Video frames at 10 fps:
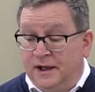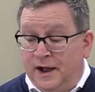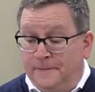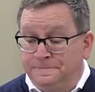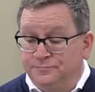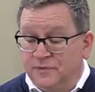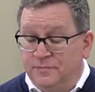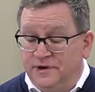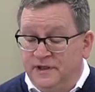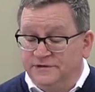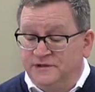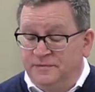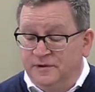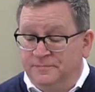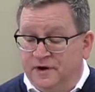But he is to
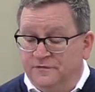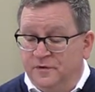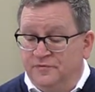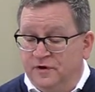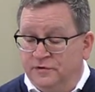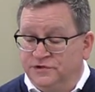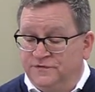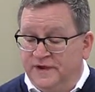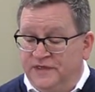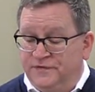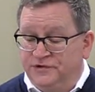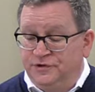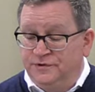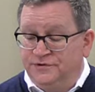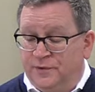be above reproach, faithful
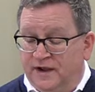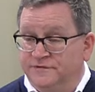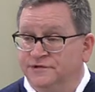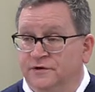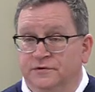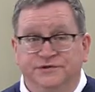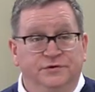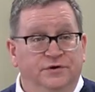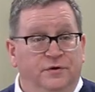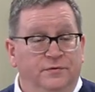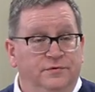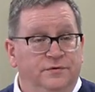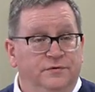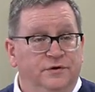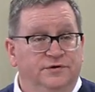to his wife. So
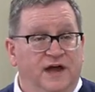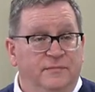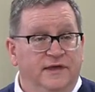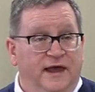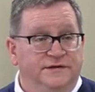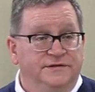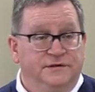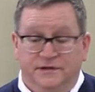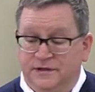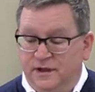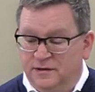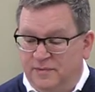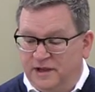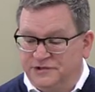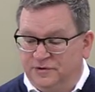no tomcats in the
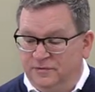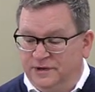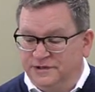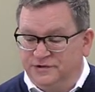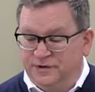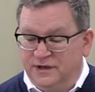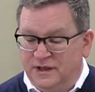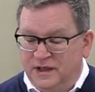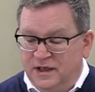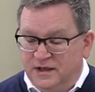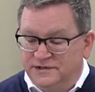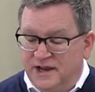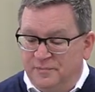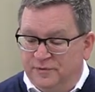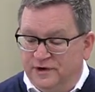pastoral ministry.
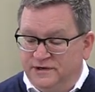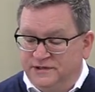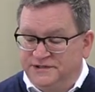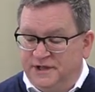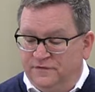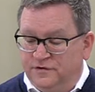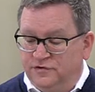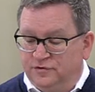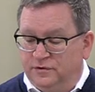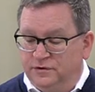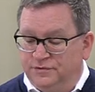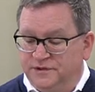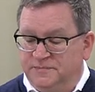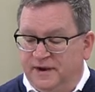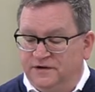Temperate, self-controlled,
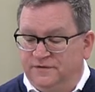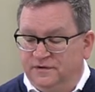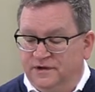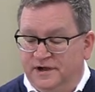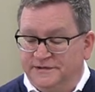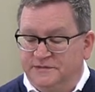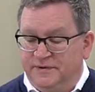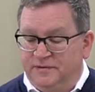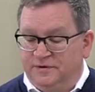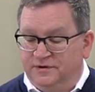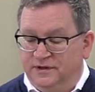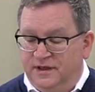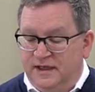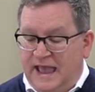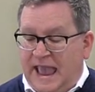respectful, hospitable,
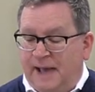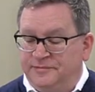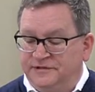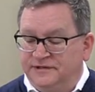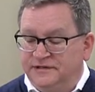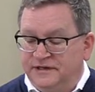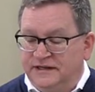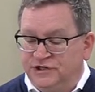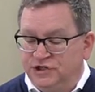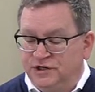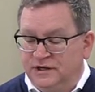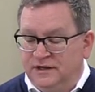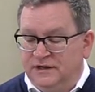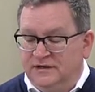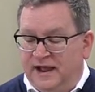apt to teach,
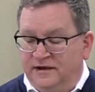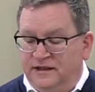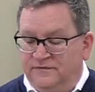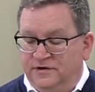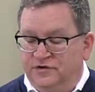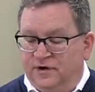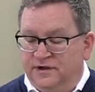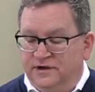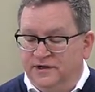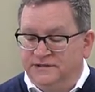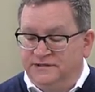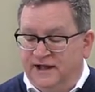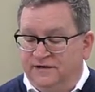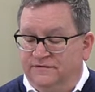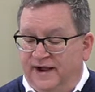not given to drunkenness,
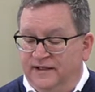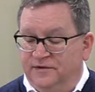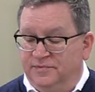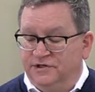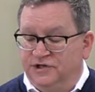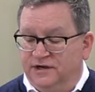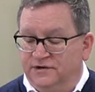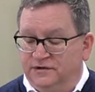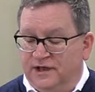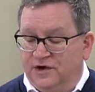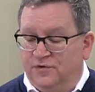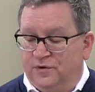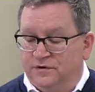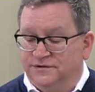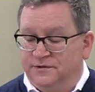not violent but gentle, not
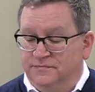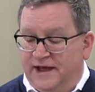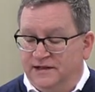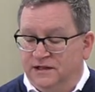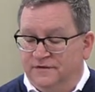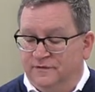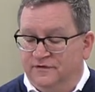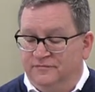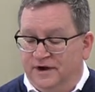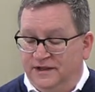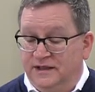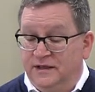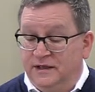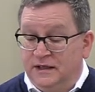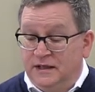quarrelsome, not a lover of money,
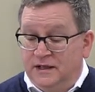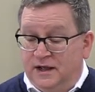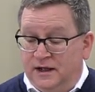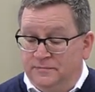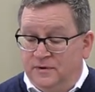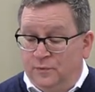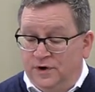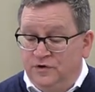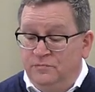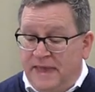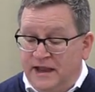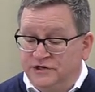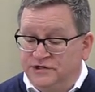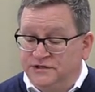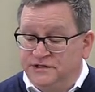one who
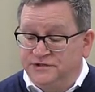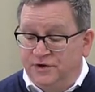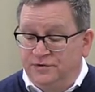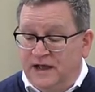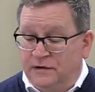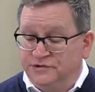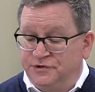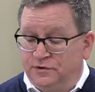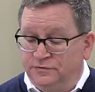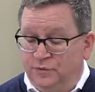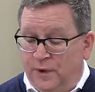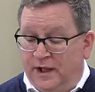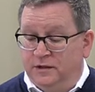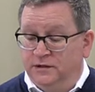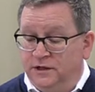manages his own household
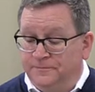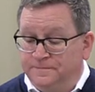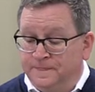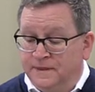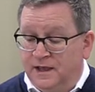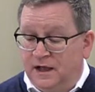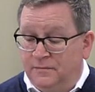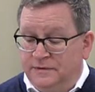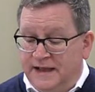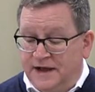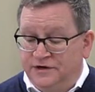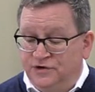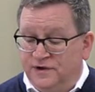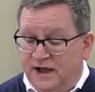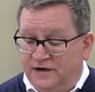well, not a
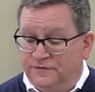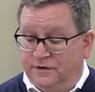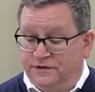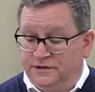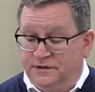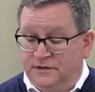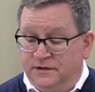new convert.